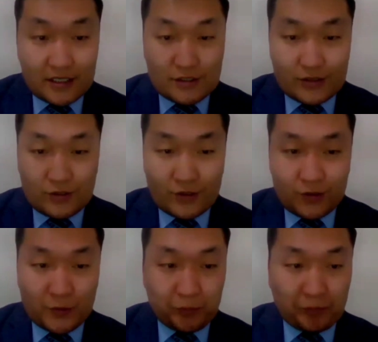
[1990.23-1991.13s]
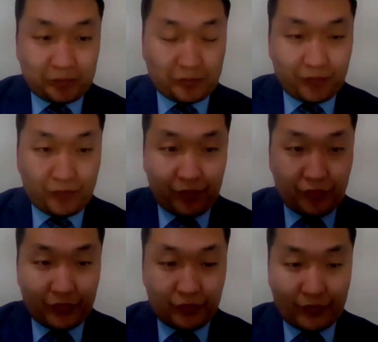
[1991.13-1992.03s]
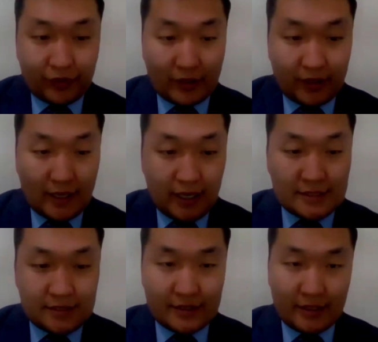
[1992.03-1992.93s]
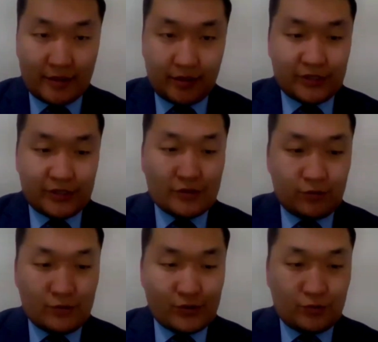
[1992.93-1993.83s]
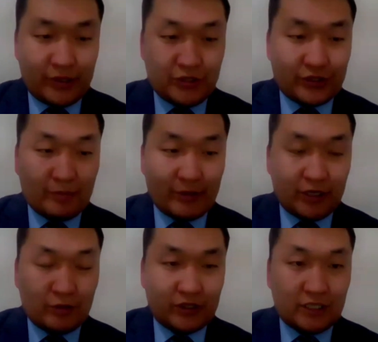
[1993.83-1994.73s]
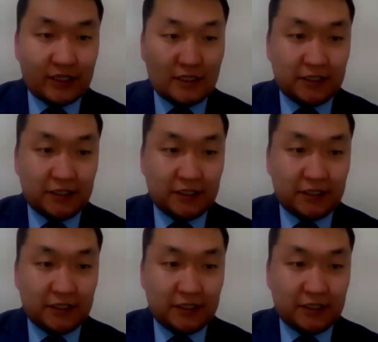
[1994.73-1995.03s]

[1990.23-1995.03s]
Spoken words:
So as Ms. Oyunsur mentioned about that,